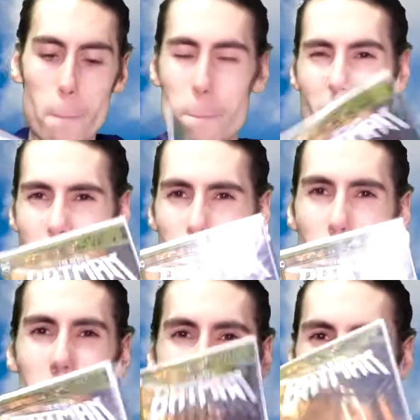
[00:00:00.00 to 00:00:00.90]
Bam!
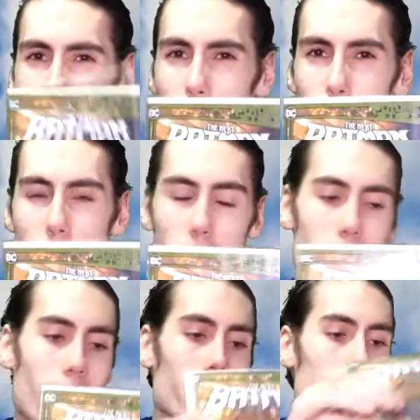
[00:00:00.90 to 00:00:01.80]
The next
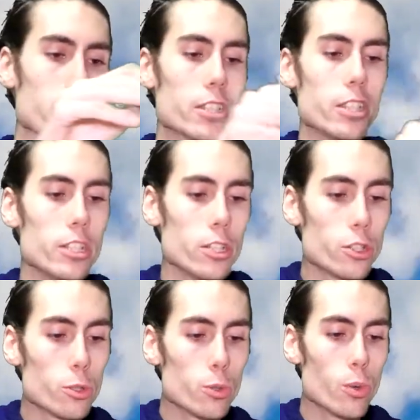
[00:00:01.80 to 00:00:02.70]
Batman,
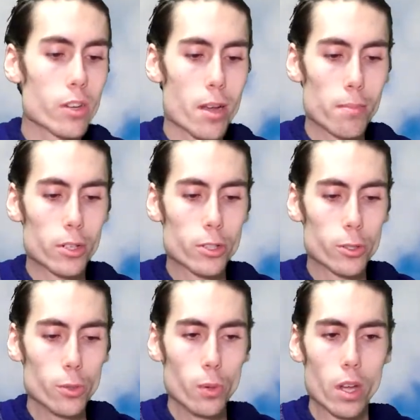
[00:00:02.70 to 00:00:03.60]
issue number
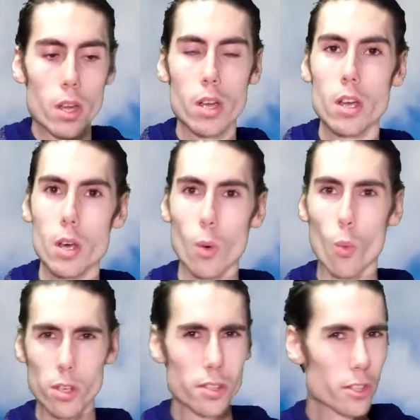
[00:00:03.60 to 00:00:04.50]
2.
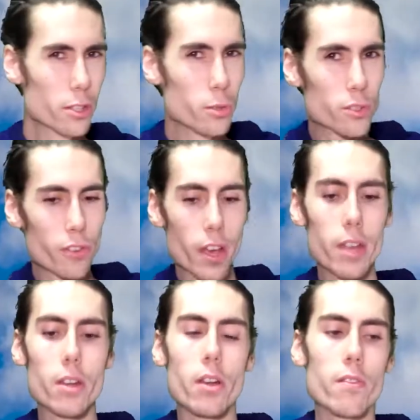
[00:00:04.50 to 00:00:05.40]
Wasn't a huge
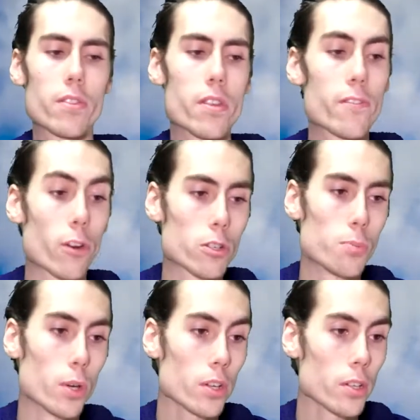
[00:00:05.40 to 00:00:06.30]
fan of the first
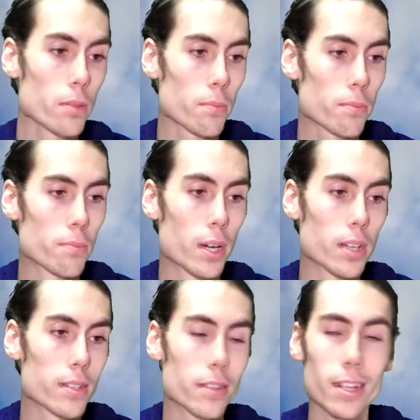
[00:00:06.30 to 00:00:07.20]
book,
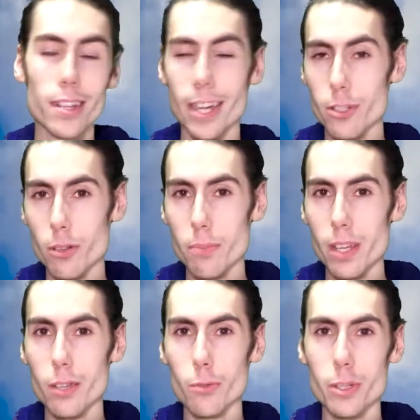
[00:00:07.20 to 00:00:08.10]
but the collector in
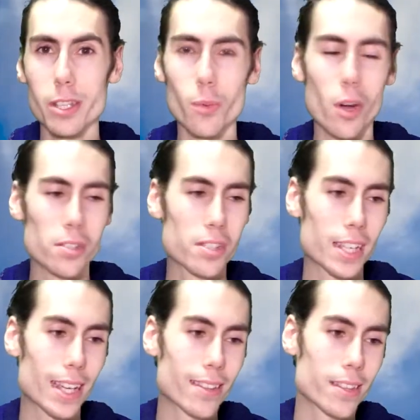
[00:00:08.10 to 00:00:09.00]
me really wants to
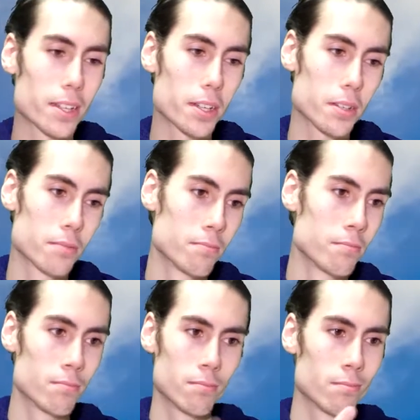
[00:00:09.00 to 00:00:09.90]
get the
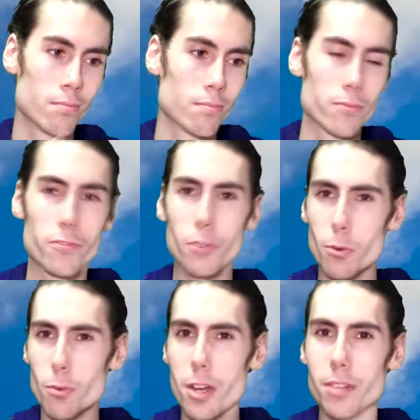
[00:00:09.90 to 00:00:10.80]
full
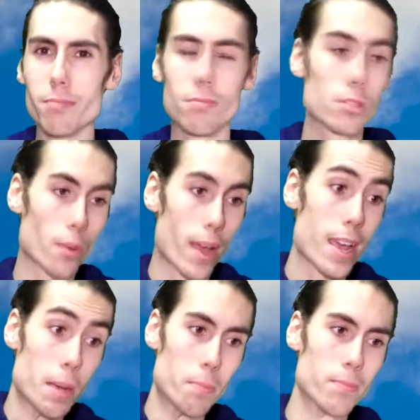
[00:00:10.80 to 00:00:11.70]
run, so I
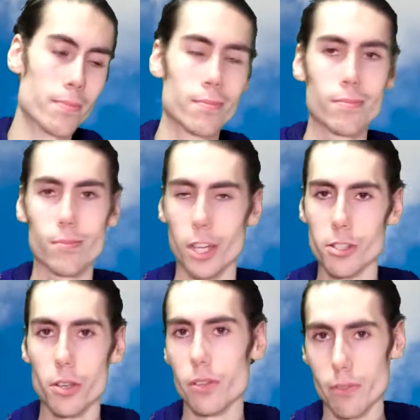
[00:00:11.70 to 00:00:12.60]
am. That's
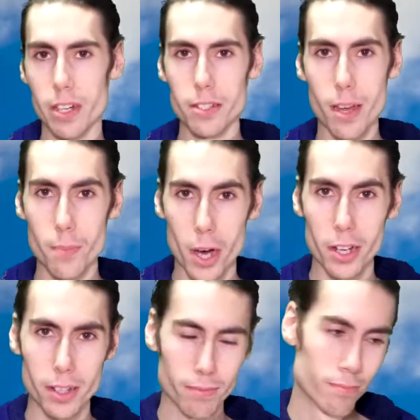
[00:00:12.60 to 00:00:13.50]
the only reason I bought
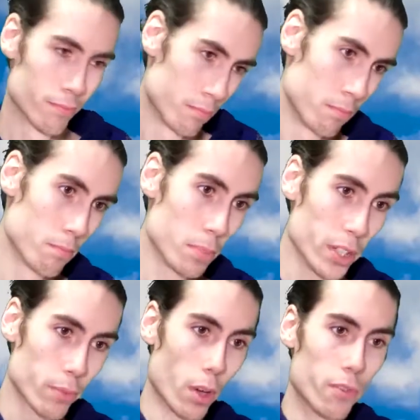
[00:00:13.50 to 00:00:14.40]
it.
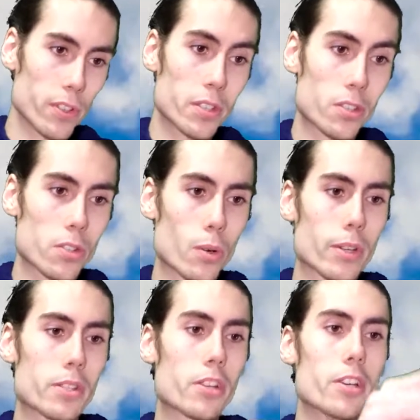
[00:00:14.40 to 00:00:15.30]
But hopefully the
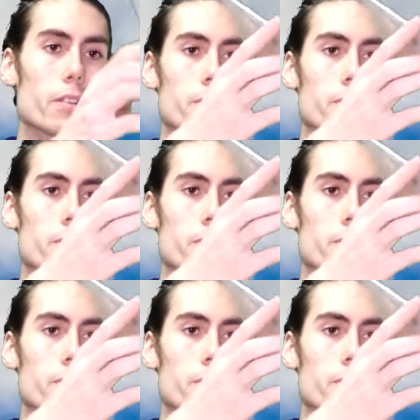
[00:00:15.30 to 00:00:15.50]
story's good.